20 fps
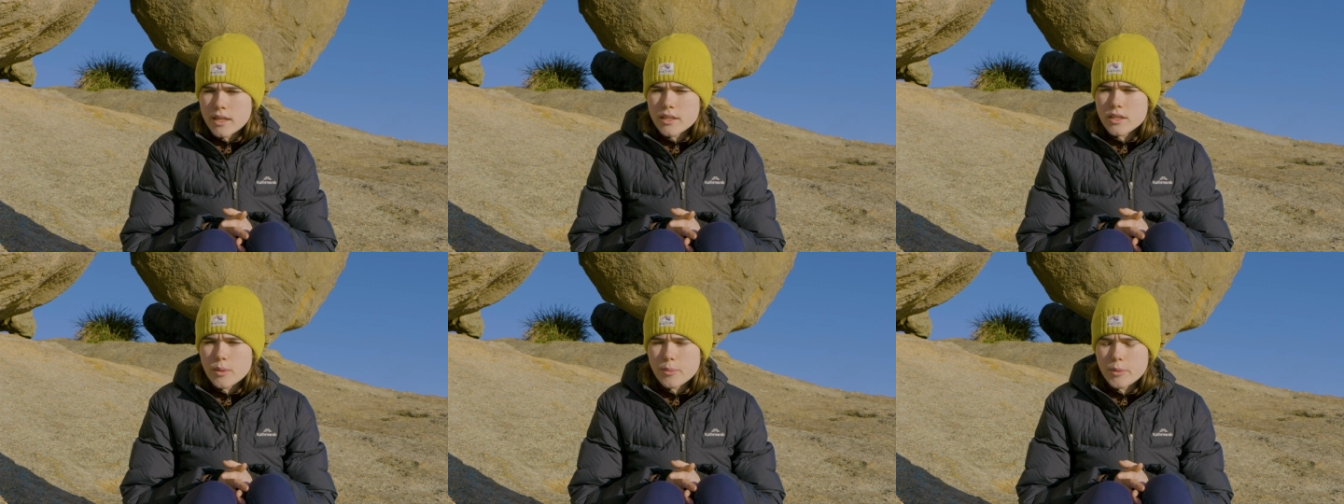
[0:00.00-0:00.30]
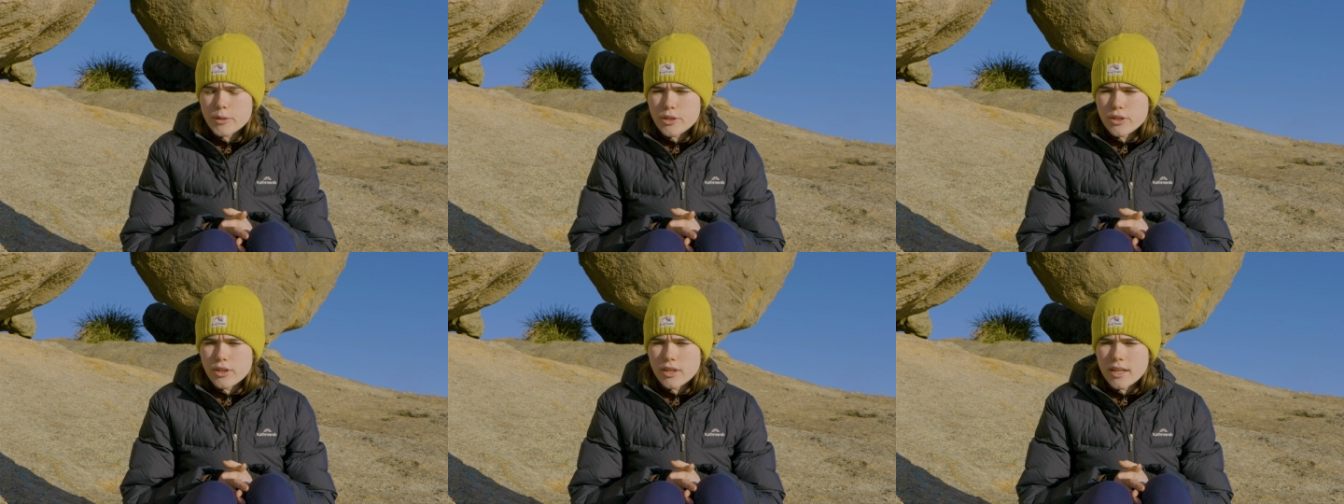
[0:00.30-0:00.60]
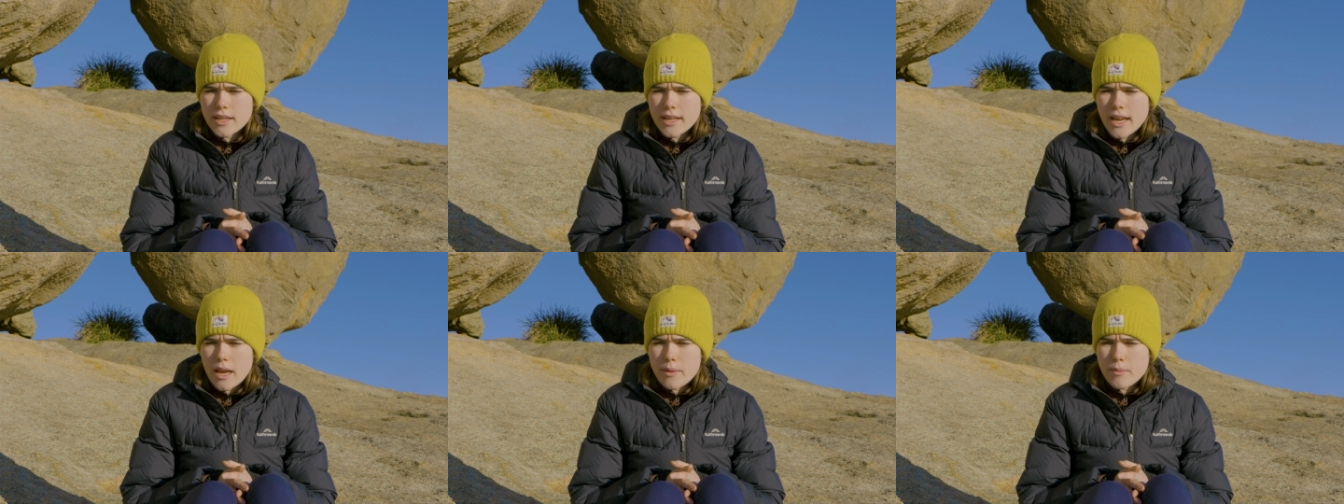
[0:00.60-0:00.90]
this
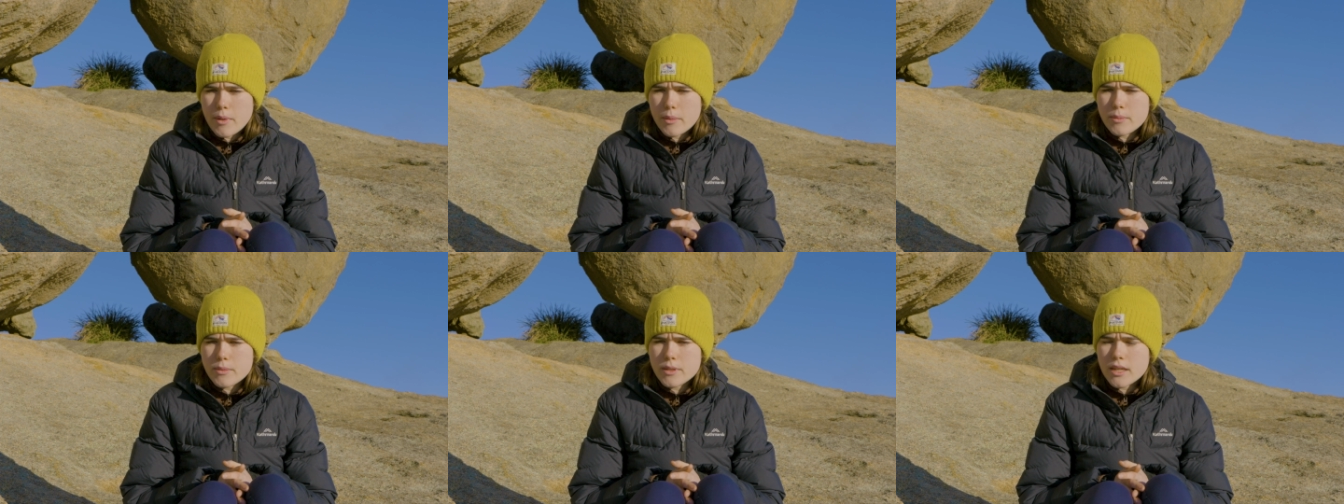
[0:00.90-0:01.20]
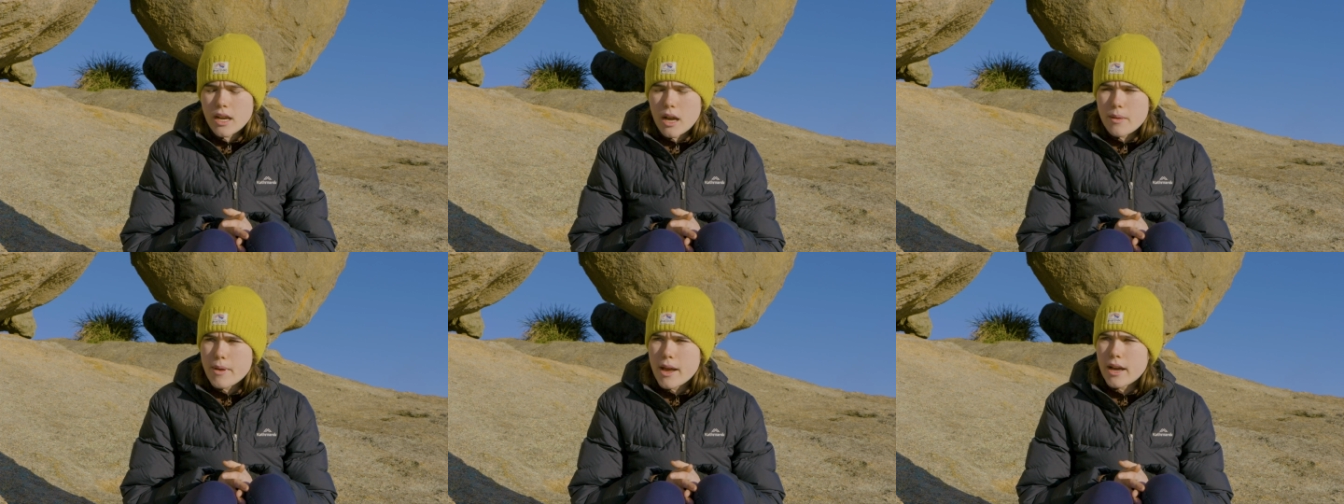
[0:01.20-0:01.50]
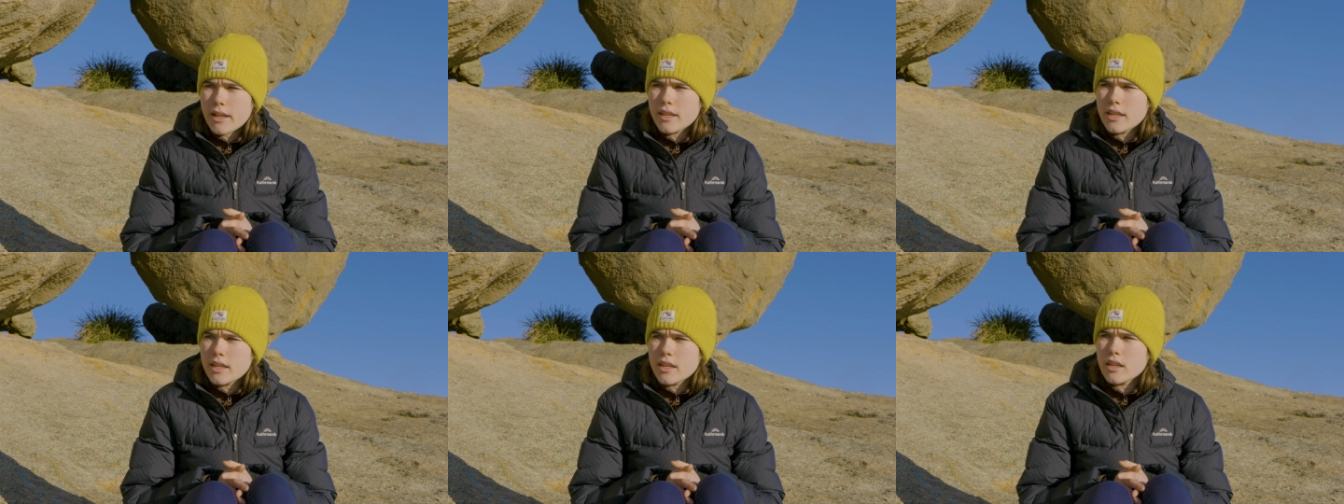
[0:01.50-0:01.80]
opportunity came up to come
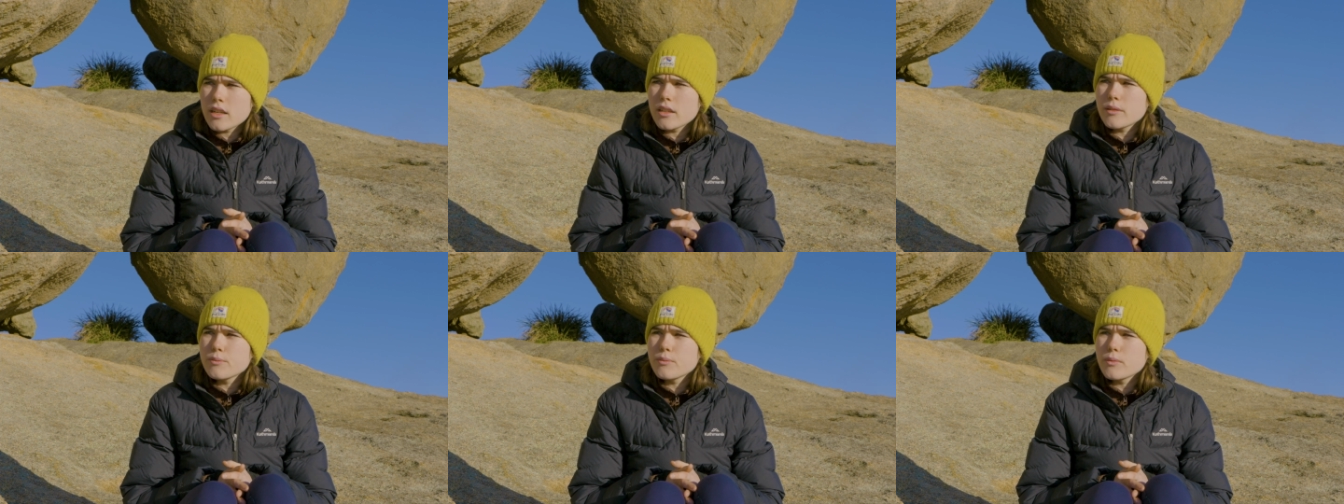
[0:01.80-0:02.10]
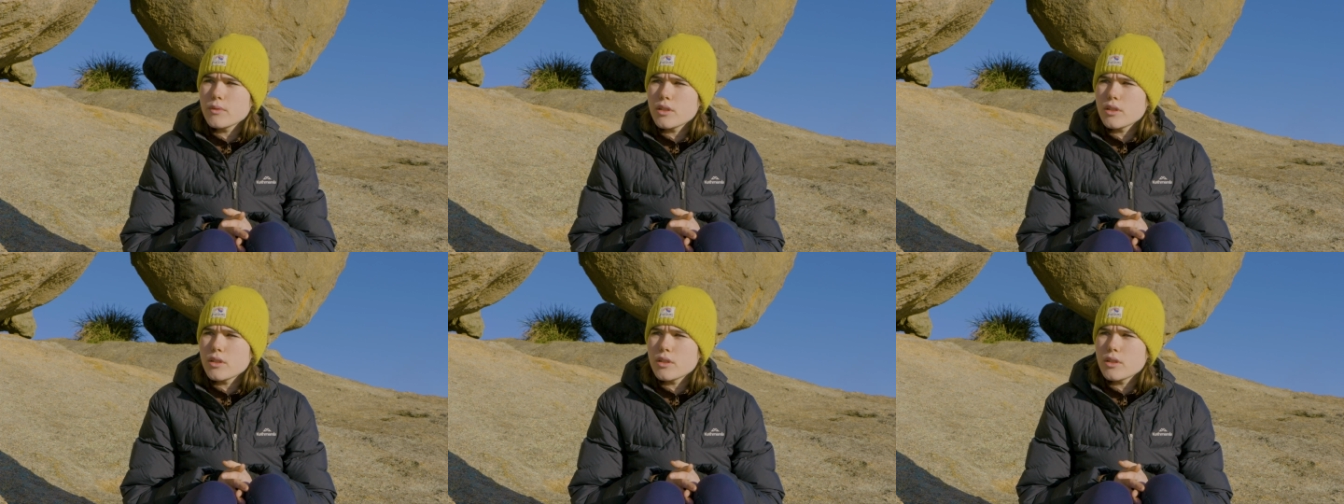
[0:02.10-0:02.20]
out here